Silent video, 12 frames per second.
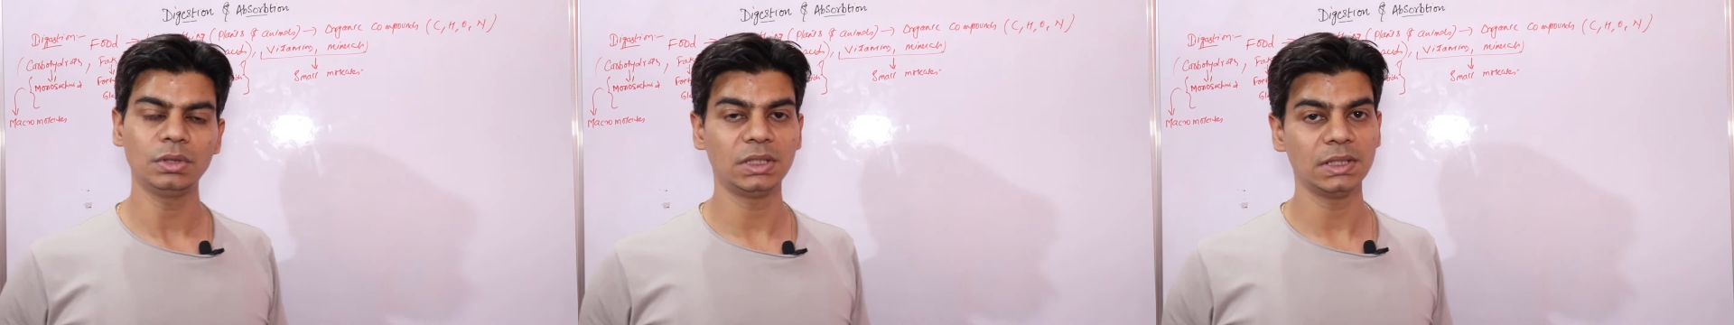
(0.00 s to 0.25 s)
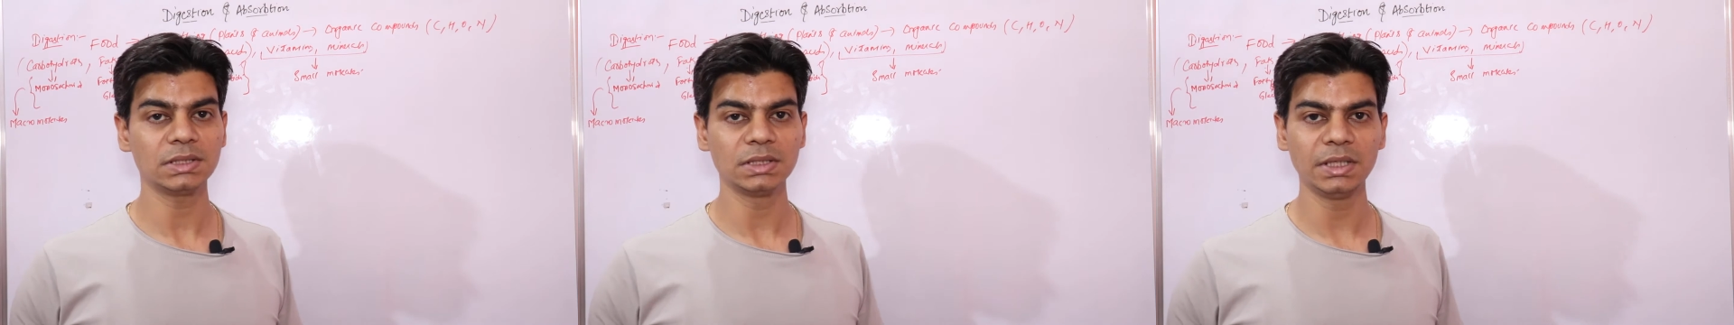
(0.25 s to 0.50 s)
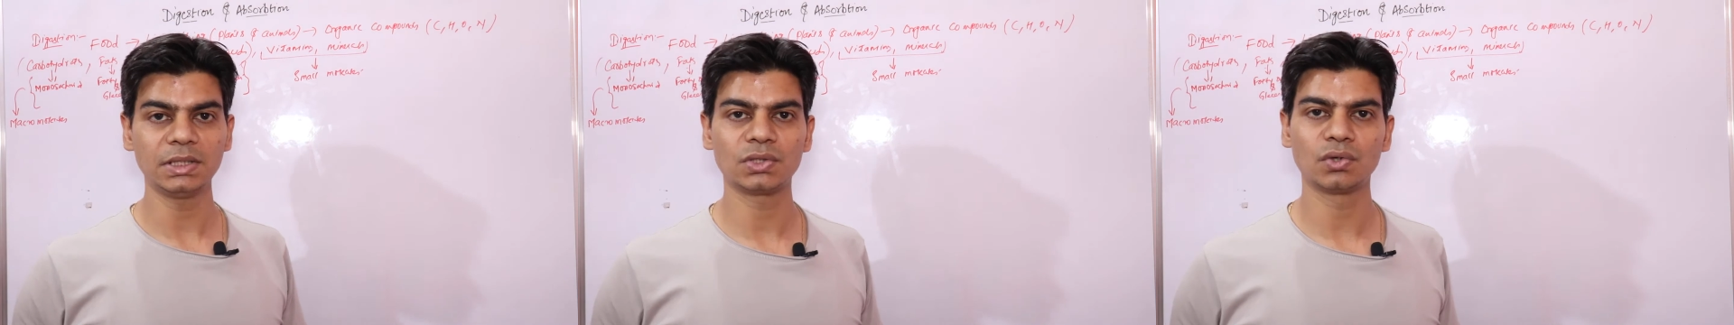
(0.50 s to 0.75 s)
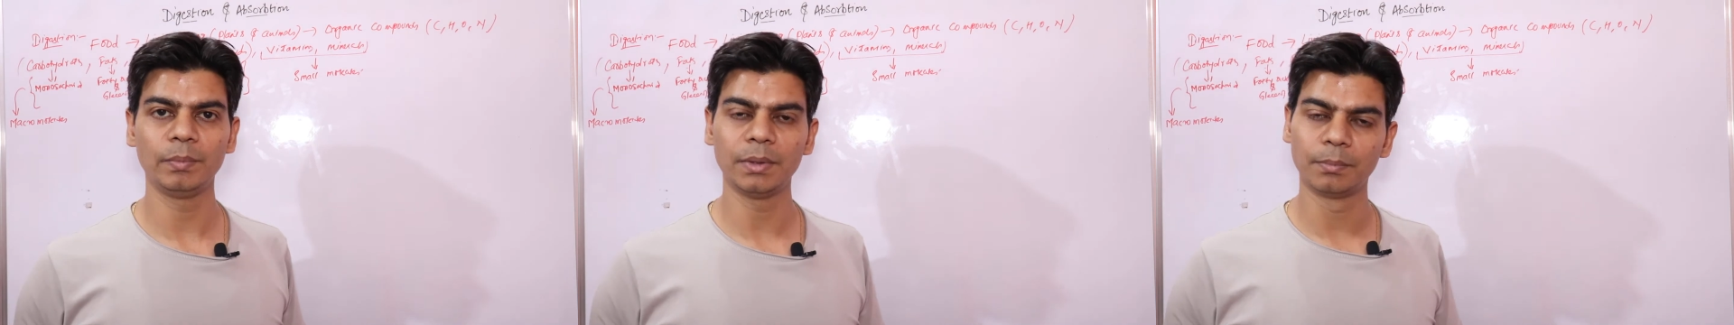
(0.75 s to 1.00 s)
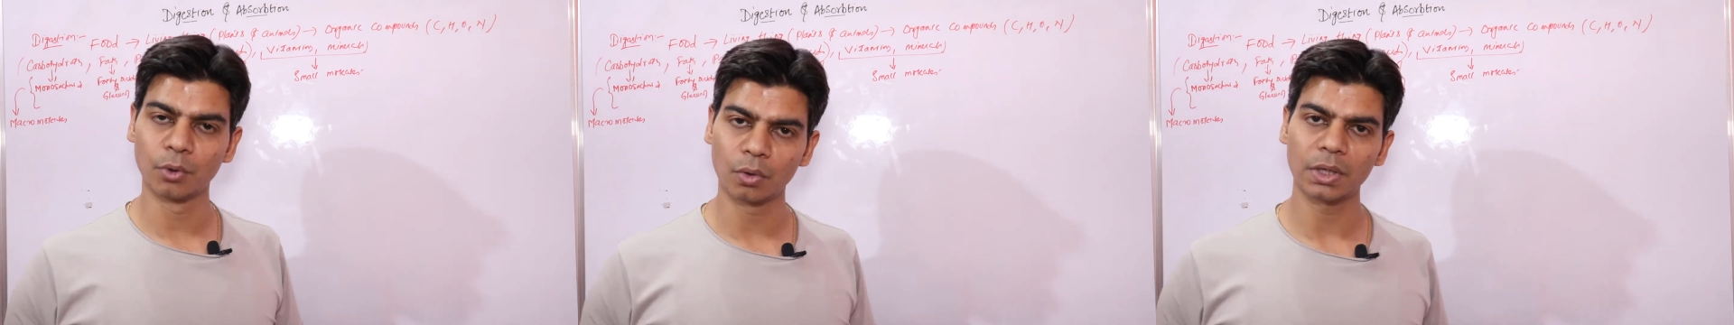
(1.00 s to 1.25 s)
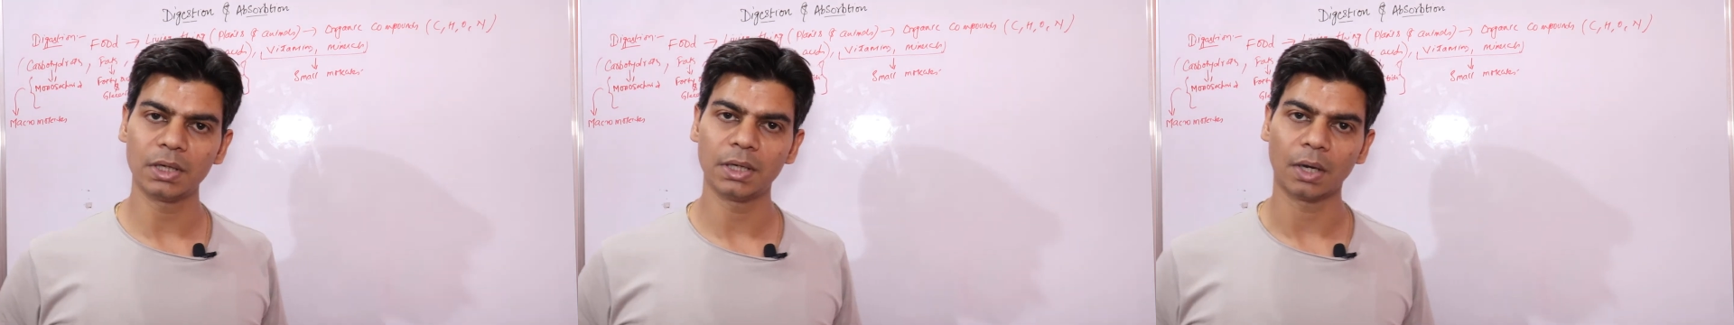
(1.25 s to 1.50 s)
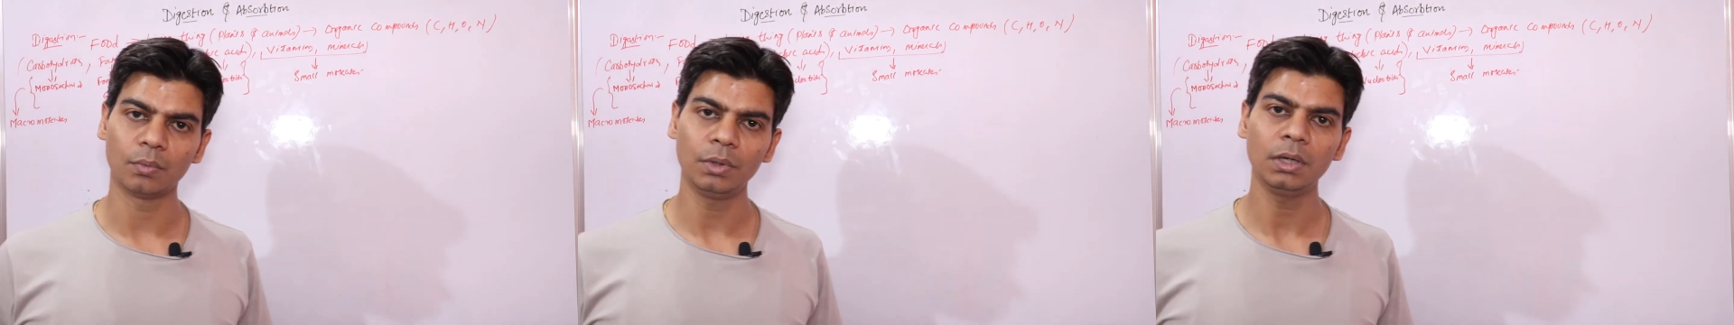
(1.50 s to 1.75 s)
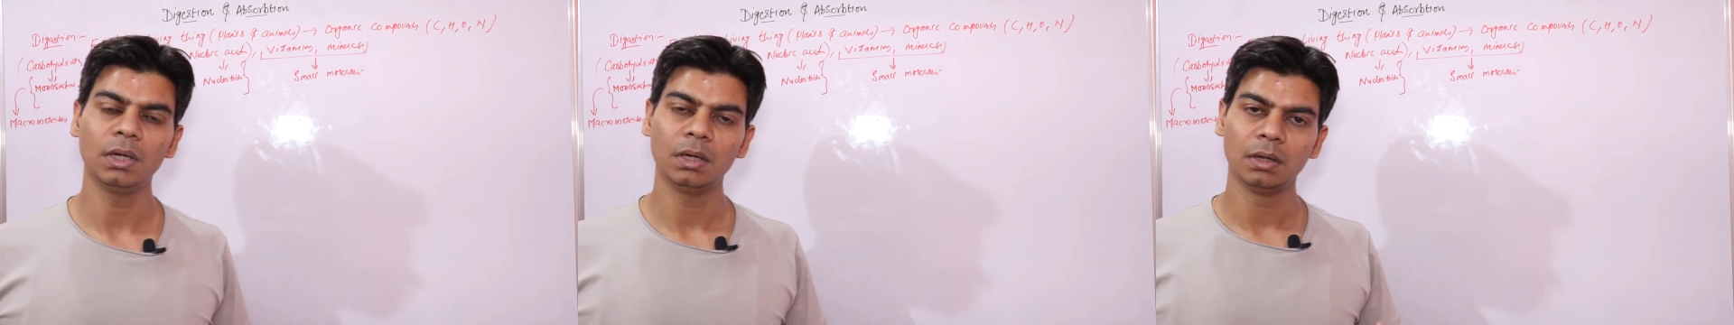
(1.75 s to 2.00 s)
these needs to be broken down